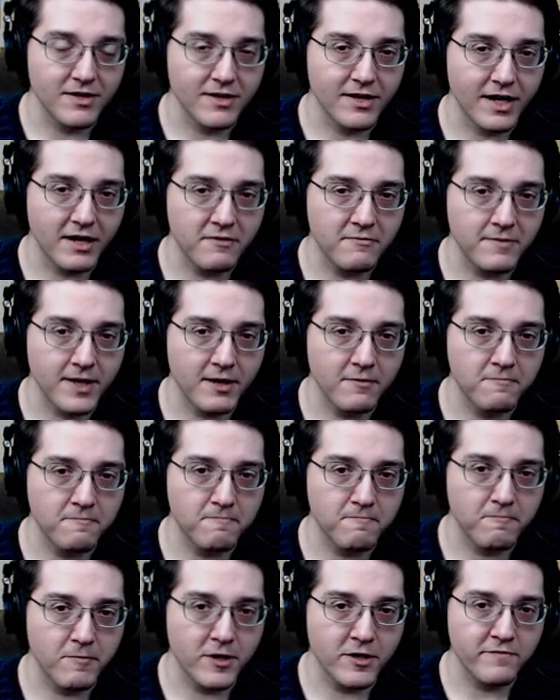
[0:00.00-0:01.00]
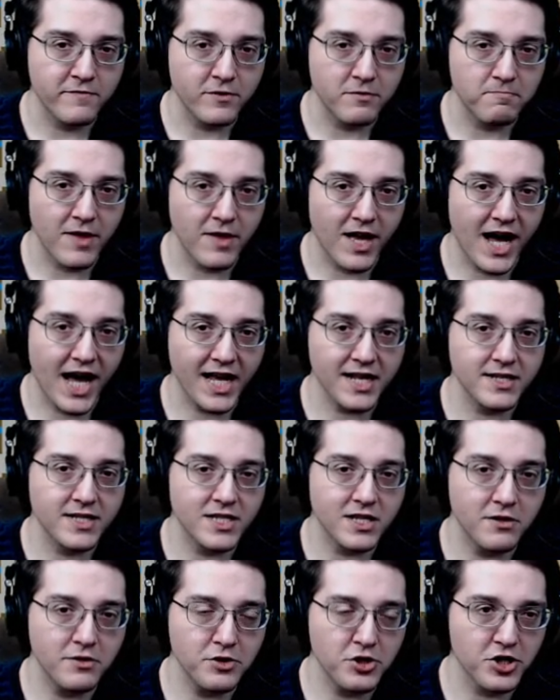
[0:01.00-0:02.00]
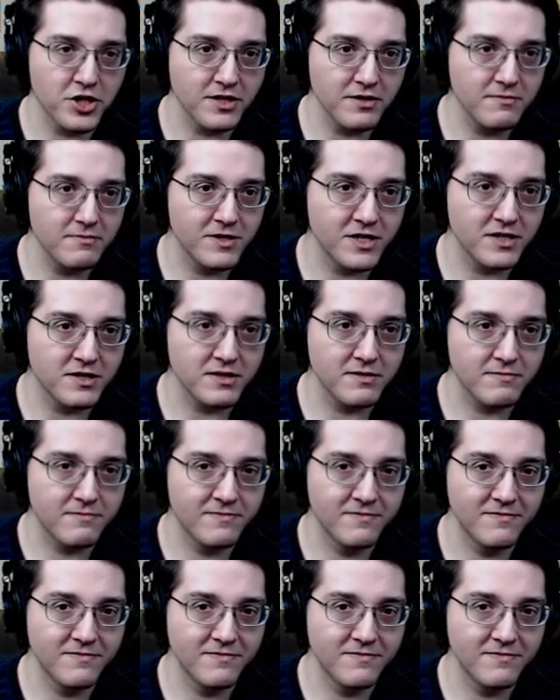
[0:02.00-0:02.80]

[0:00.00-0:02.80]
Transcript: How how wonderful. Hot solution. Just